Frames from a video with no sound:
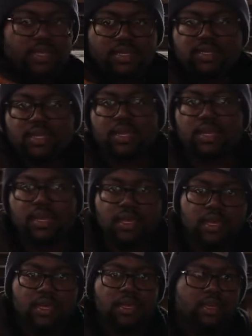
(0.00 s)
this
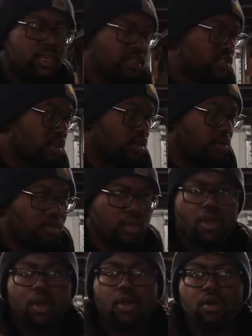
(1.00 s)
thing. So the
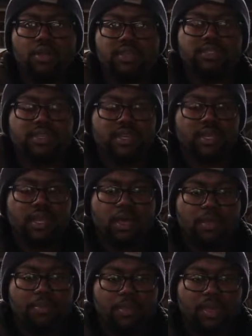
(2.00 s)
goal is to hit
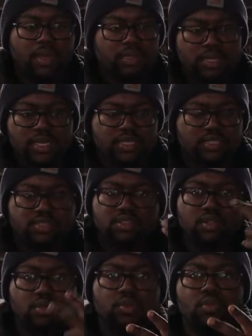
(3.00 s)
up at least
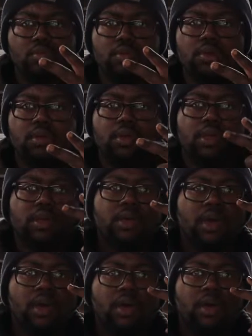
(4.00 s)
2
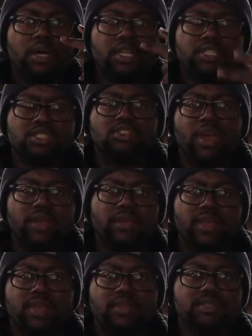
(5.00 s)
track
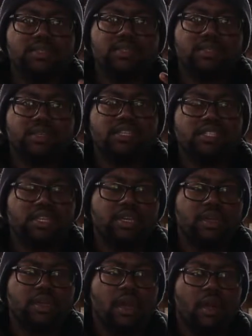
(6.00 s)
days this
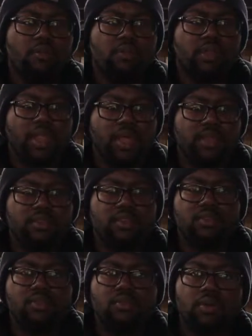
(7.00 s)
year. I would like to
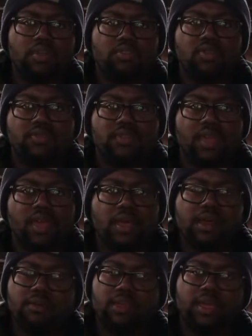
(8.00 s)
do 1 drift day, and
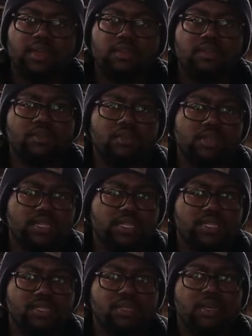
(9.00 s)
I would like to do at
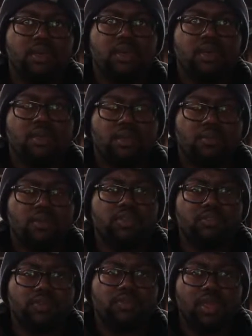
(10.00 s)
least 1
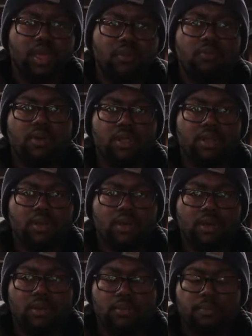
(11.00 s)
drift day and
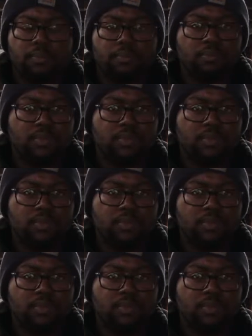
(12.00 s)
1